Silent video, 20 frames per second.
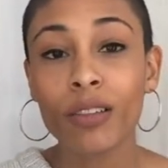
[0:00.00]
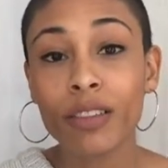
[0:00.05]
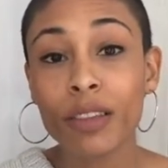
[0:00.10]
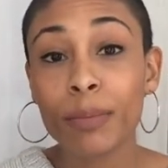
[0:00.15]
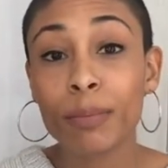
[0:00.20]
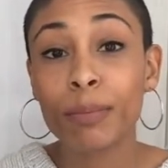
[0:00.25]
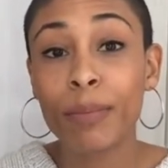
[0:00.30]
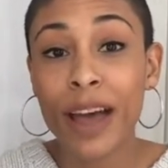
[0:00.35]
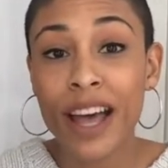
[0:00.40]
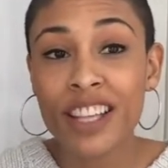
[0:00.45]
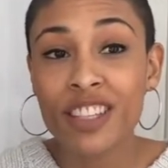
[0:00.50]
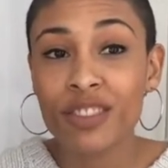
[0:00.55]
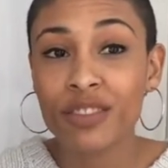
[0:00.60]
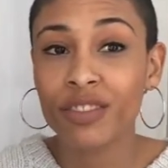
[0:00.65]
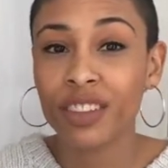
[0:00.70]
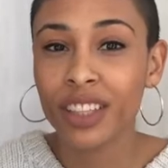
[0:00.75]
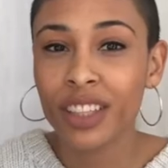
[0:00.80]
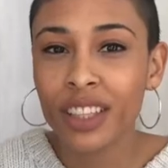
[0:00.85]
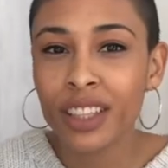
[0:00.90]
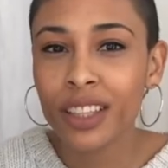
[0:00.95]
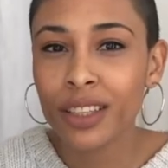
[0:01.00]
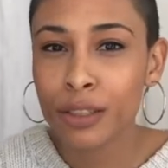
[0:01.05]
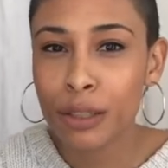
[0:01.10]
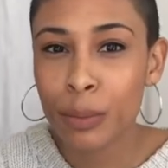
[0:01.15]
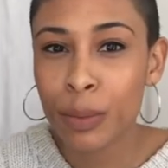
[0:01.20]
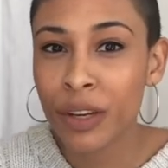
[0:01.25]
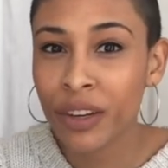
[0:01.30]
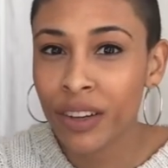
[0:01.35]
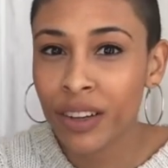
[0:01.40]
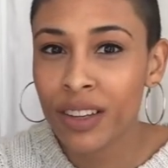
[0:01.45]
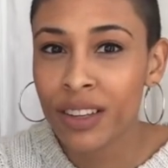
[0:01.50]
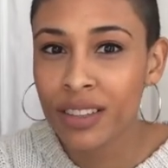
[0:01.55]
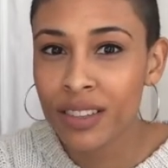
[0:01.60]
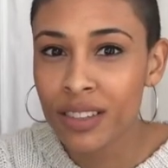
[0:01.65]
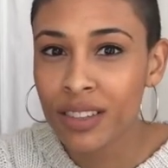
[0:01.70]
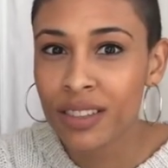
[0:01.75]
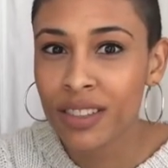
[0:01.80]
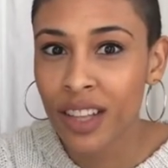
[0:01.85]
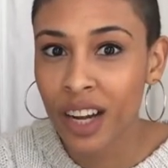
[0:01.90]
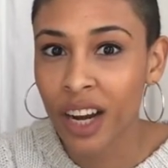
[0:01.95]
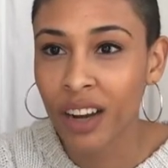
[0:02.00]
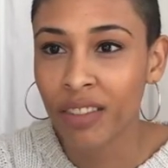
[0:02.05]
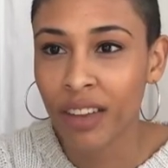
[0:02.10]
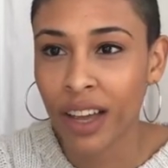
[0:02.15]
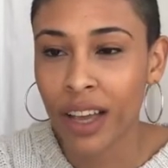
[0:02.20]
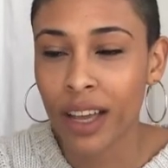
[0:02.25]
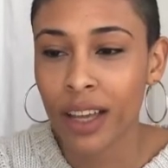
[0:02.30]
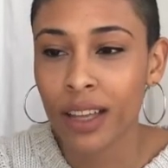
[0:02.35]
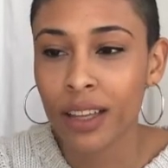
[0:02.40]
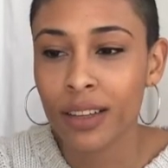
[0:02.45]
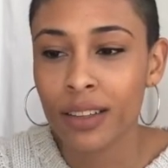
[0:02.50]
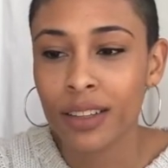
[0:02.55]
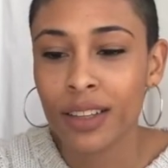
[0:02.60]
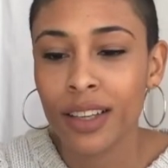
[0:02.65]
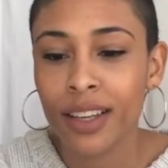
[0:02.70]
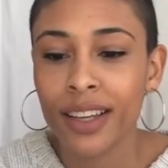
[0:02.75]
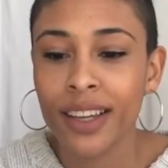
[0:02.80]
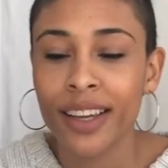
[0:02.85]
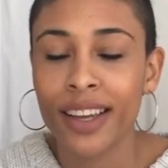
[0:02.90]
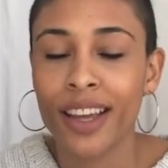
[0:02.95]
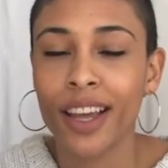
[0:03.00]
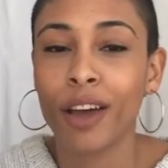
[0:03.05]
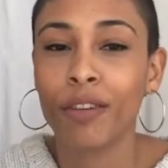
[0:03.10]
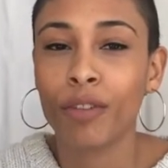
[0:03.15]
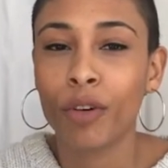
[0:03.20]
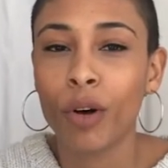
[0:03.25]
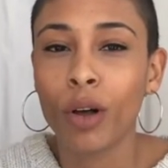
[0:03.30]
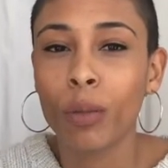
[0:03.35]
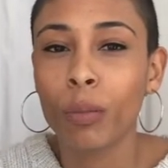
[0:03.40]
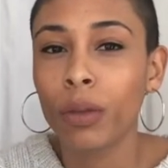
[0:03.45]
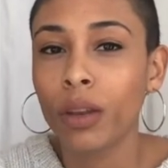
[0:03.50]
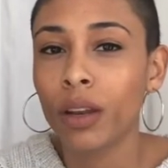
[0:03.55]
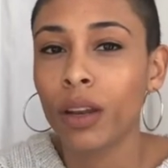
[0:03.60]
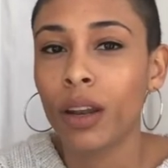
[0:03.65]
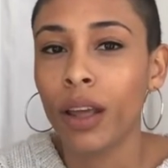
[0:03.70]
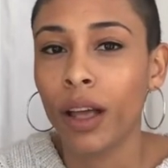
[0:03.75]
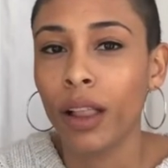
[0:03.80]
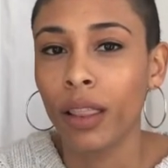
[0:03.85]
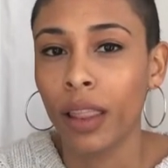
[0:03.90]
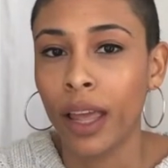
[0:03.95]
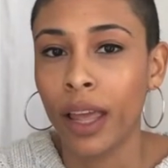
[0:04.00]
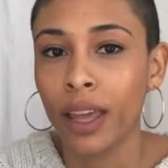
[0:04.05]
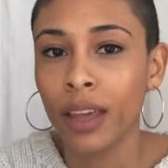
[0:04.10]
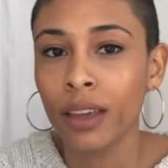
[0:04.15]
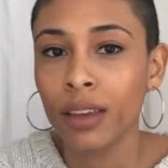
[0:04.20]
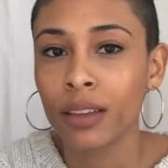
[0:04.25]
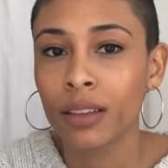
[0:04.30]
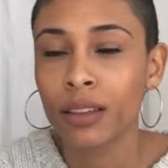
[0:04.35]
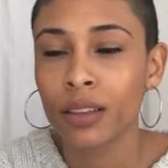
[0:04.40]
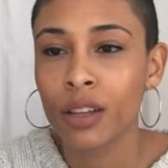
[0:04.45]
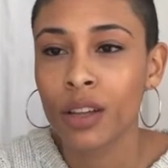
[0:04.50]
the best vegan experiences that I've had have all been in LA.